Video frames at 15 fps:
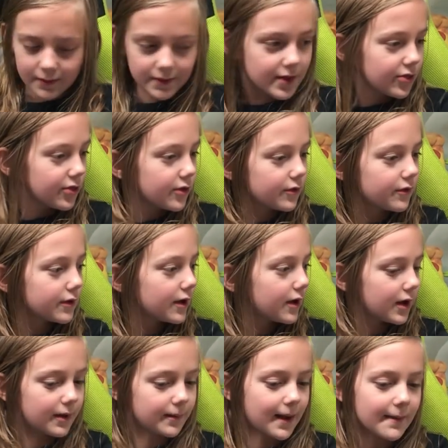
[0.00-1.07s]
these two.
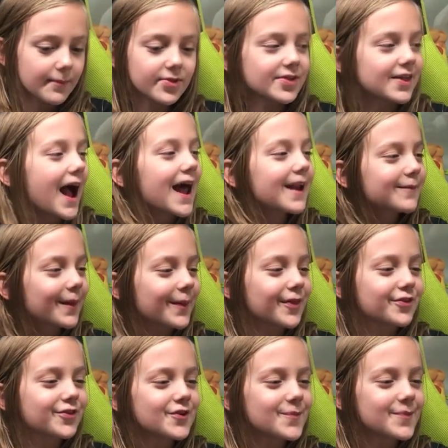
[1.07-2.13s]
Uh, I'm sad about
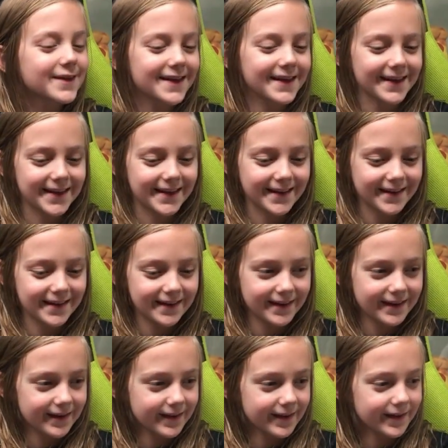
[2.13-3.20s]
this duplicate.
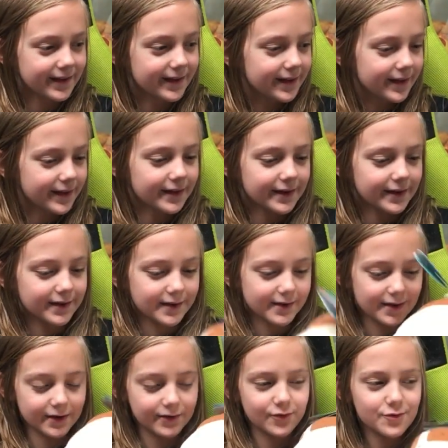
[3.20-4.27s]

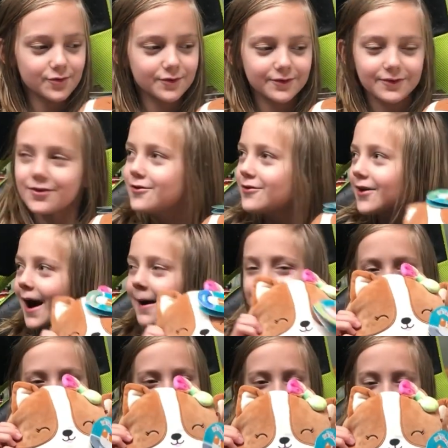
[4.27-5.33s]
Got two two
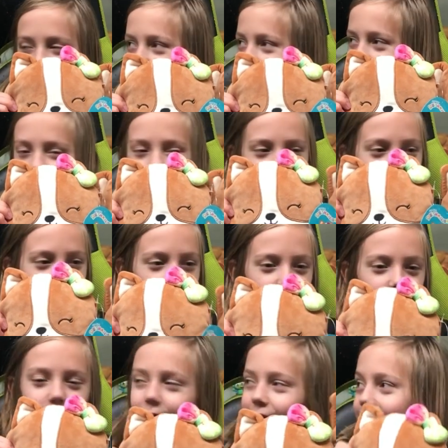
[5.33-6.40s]
copycats. Which one's
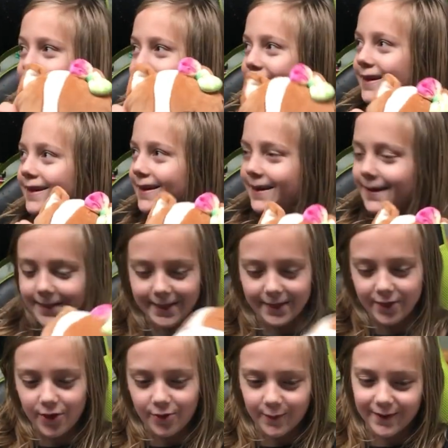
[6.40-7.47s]
real one? It's
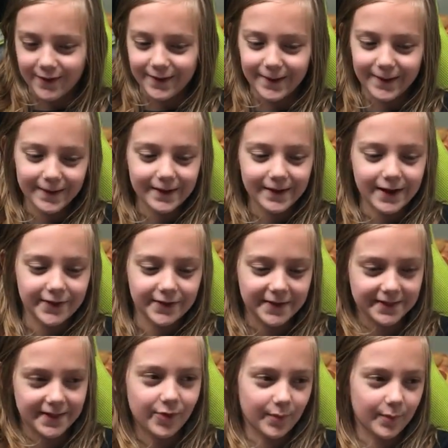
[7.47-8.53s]
this one. Cause I
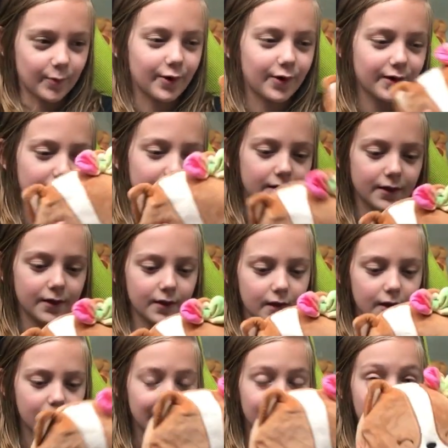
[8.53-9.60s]
like this one more.
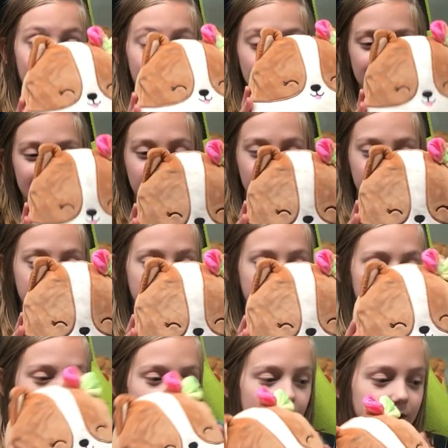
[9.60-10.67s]
Okay, I'm gonna give this to my
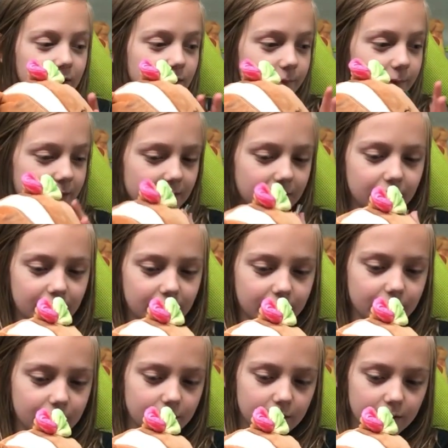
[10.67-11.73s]
friend Bella,
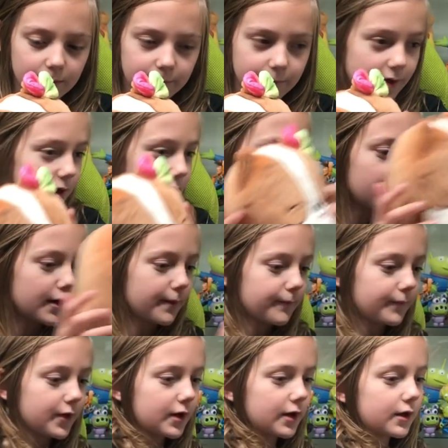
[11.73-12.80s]
but um,
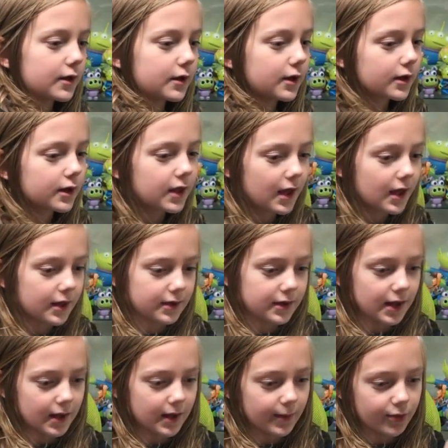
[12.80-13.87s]
again,
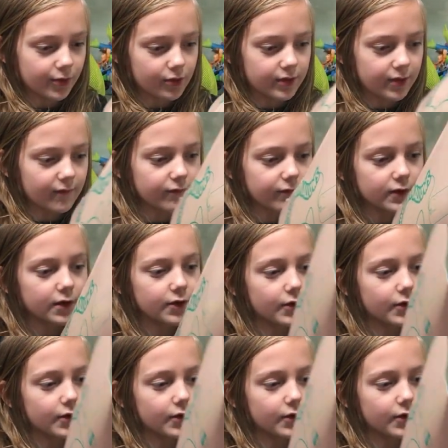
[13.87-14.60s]
yeah, this is definitely an